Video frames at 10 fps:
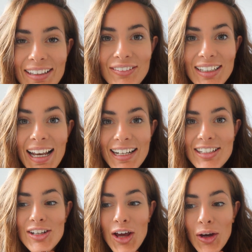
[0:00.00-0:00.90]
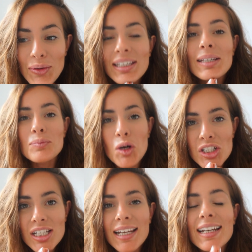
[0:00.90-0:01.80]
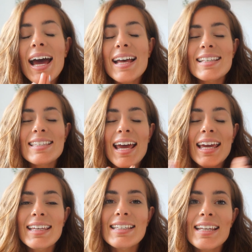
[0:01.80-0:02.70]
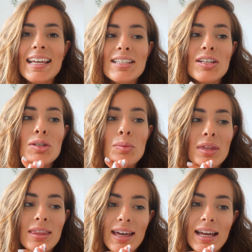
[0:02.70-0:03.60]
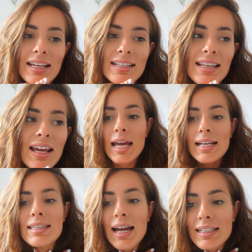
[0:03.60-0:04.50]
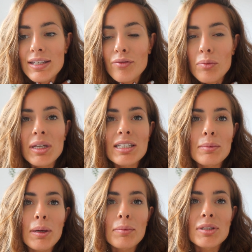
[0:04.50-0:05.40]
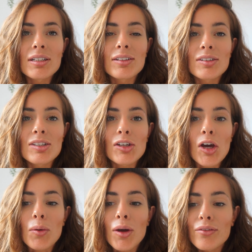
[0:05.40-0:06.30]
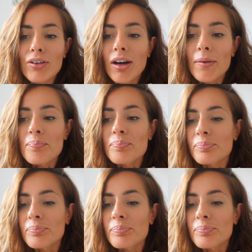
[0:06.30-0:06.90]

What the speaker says: If you'd like to know, keep watching. As I say, this is something that is exciting for me to be able to go over,